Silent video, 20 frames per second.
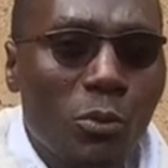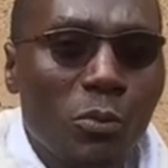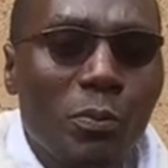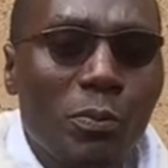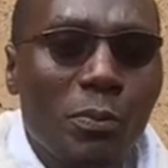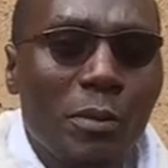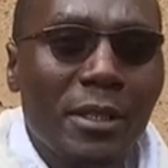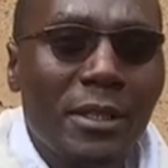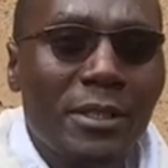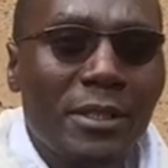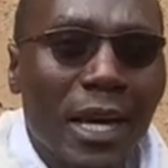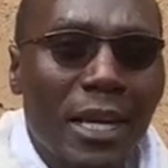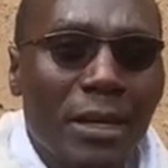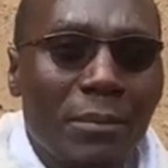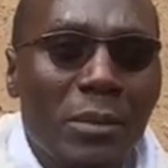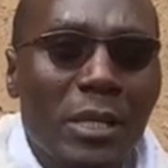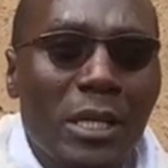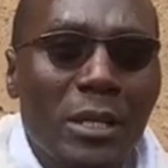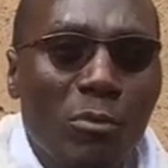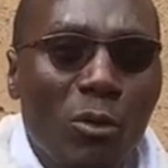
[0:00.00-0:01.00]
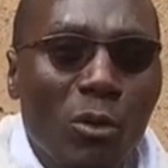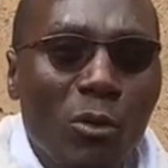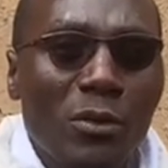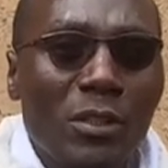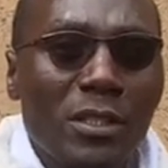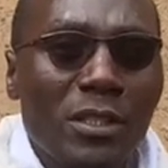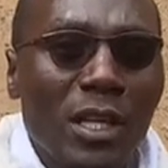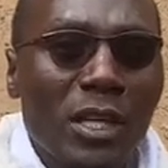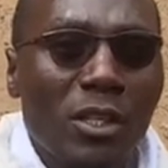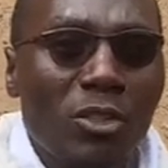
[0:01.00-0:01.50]
it can be
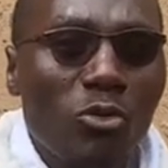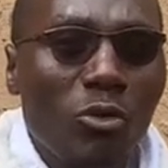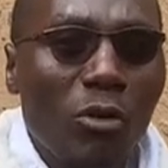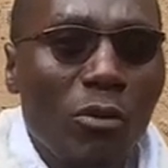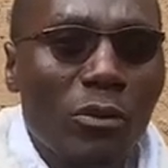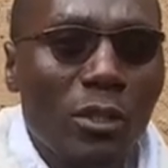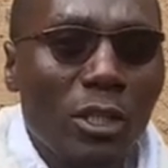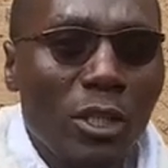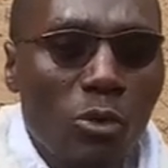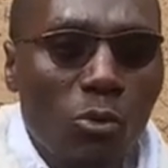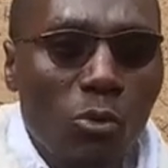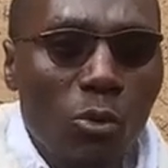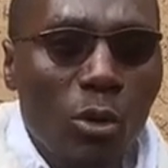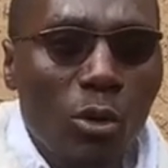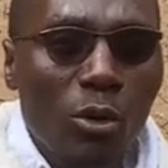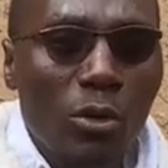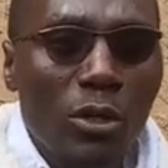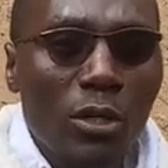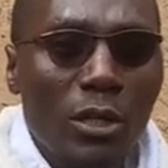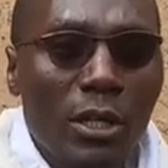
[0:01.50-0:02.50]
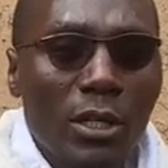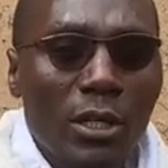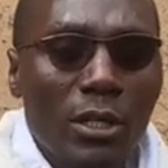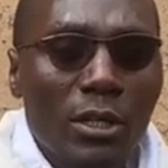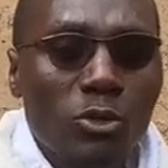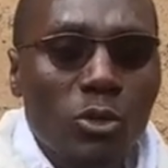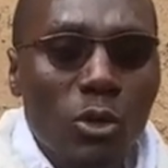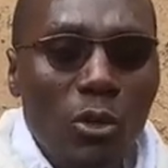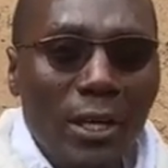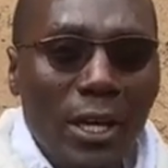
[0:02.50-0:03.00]
removed, the issue of renewal.
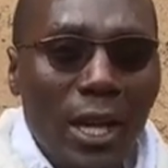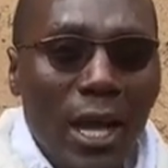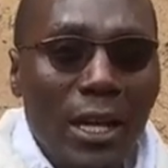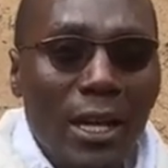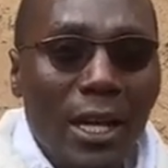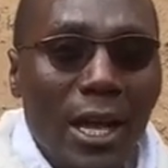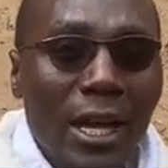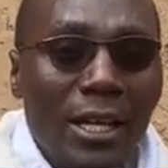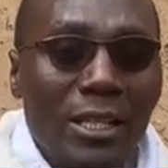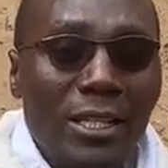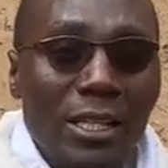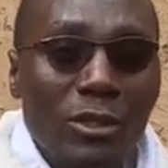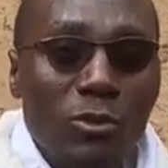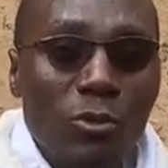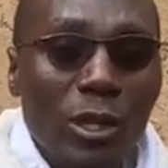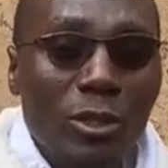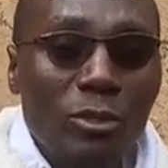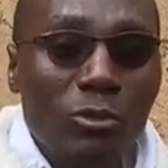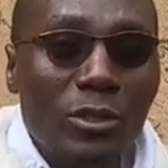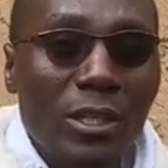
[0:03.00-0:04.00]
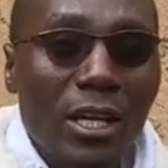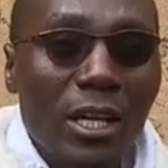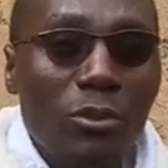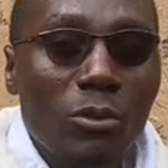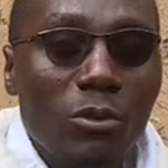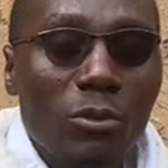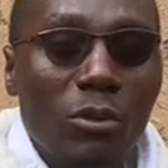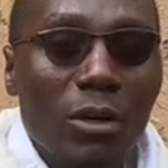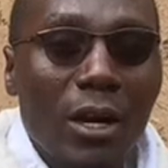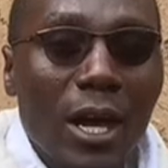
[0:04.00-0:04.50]
So Kare, I just want to tell
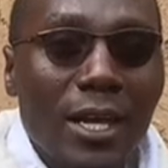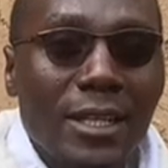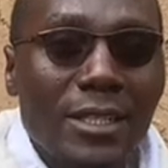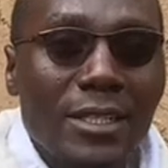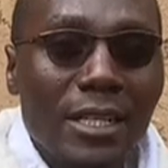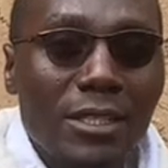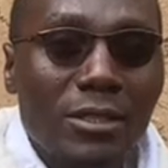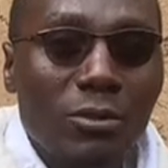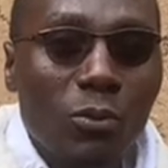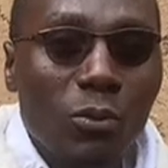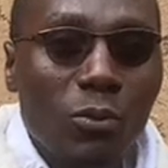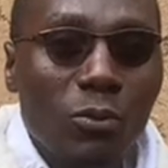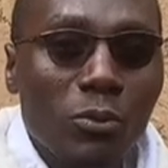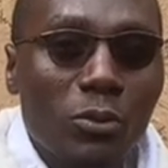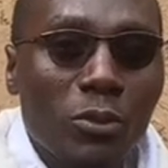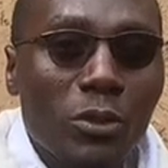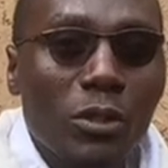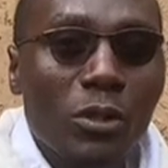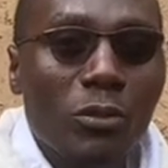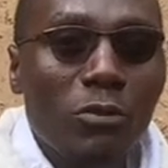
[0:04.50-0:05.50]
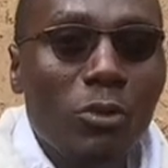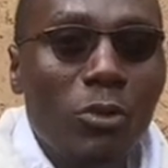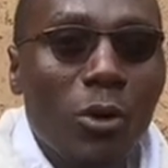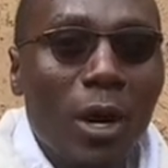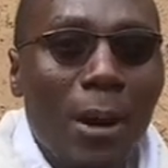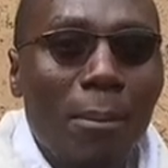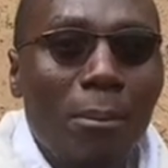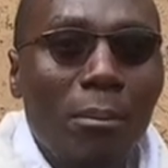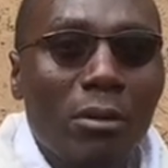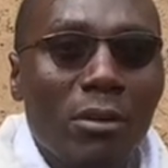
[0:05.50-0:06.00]
you, I just give you
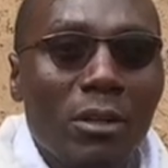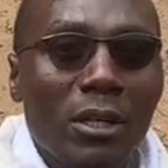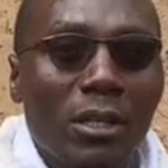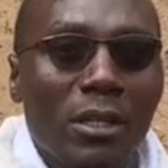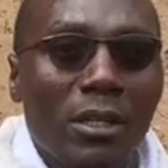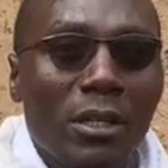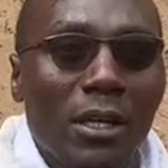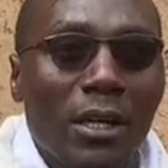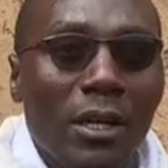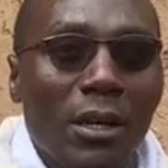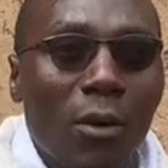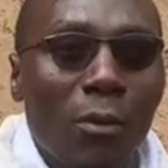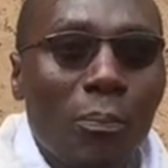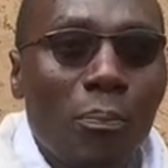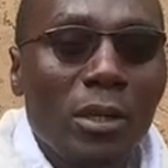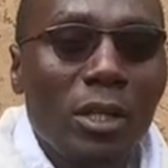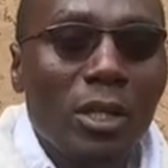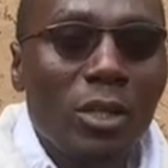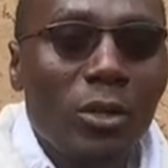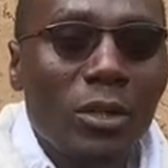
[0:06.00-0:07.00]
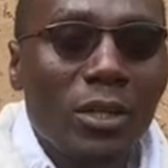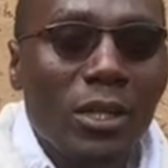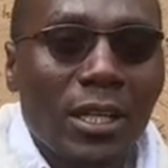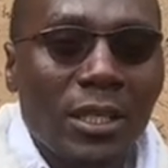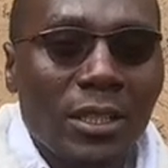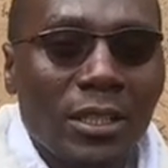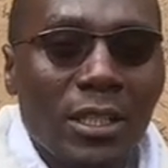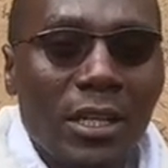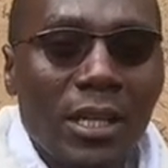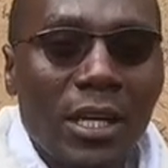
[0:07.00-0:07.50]
humble opinion
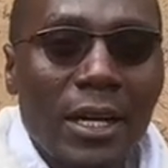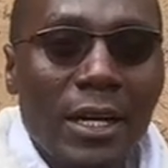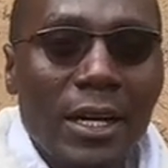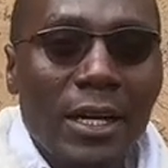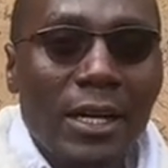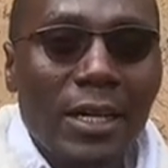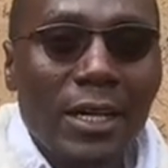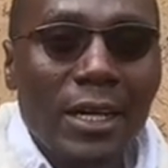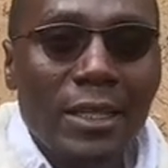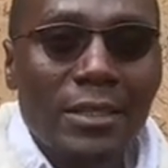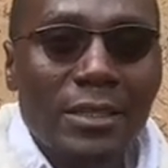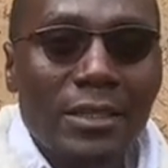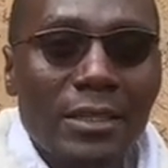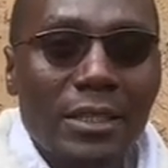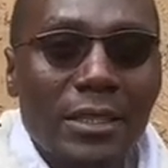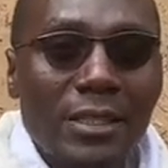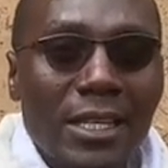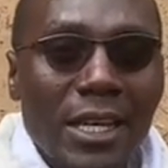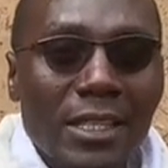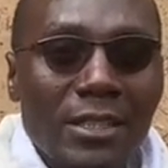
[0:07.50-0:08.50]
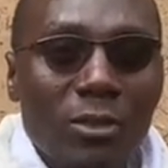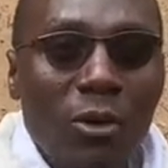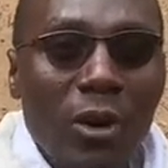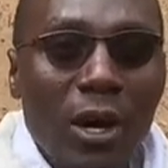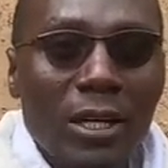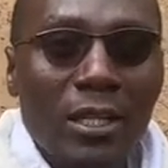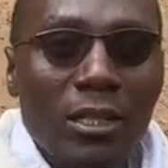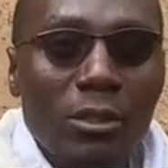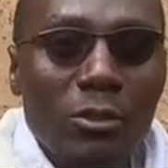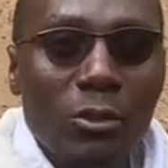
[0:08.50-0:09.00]
that let's just go
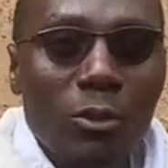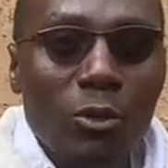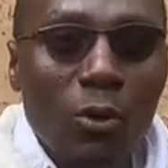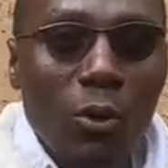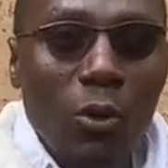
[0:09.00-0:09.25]
and look,